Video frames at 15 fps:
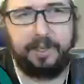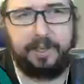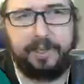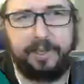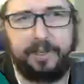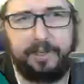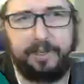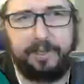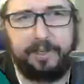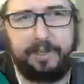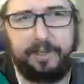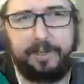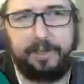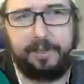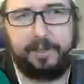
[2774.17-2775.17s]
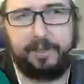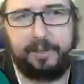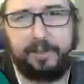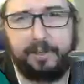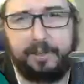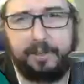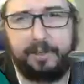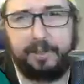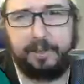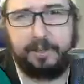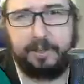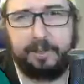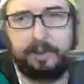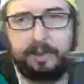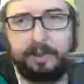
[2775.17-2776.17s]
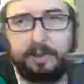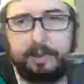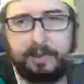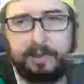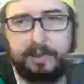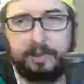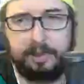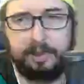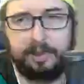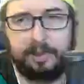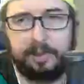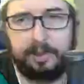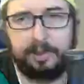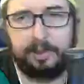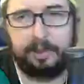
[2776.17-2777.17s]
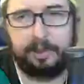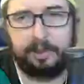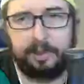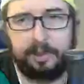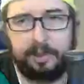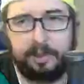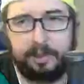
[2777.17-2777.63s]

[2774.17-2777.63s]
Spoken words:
(no one is talking)